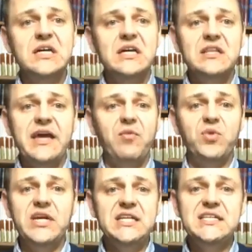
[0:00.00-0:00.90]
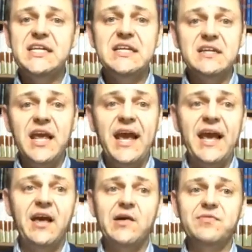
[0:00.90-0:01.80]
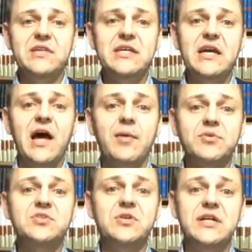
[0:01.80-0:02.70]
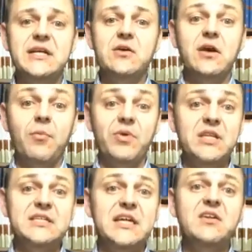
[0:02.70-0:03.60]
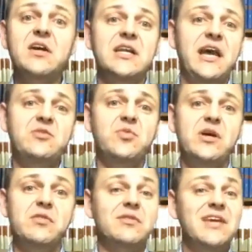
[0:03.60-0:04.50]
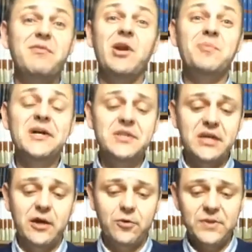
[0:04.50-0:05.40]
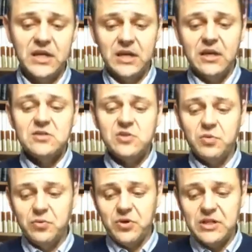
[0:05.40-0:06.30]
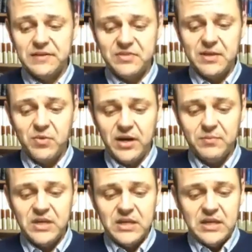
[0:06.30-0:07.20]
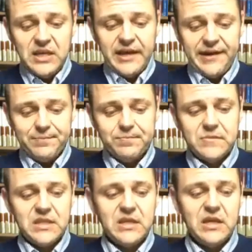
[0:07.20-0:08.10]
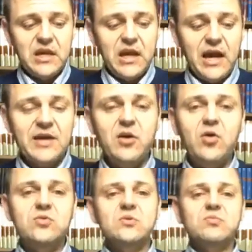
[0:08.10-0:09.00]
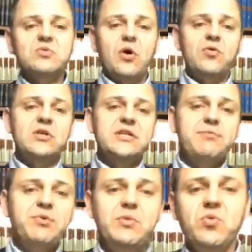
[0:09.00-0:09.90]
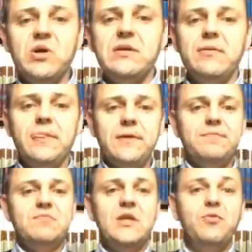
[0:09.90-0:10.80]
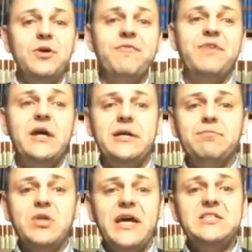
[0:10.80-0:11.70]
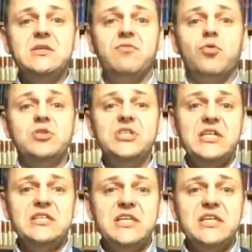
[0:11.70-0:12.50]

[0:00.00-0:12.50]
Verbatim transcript: that we didn't have the opportunity or ability to connect with even a month ago. So we want to lift them up. Um, I know locally we want we're very blessed and fortunate that